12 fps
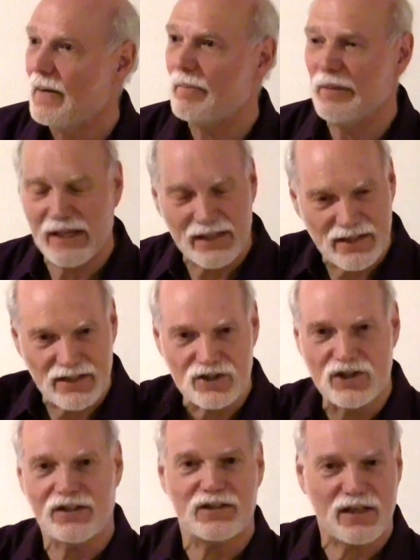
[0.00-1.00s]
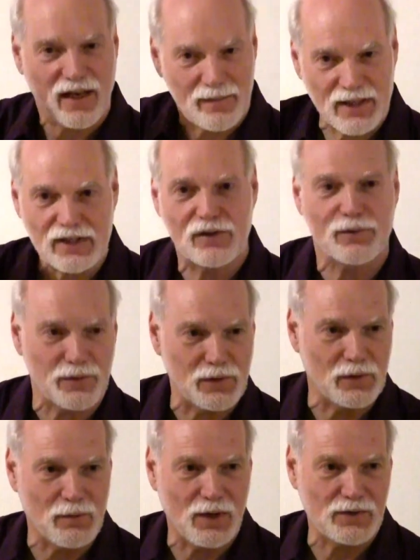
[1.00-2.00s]
because it's just coming
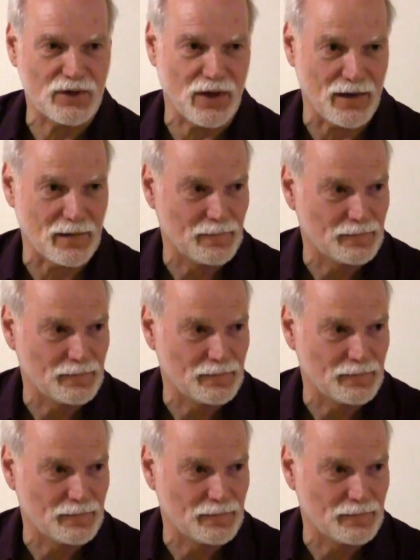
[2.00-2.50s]
through Mozart.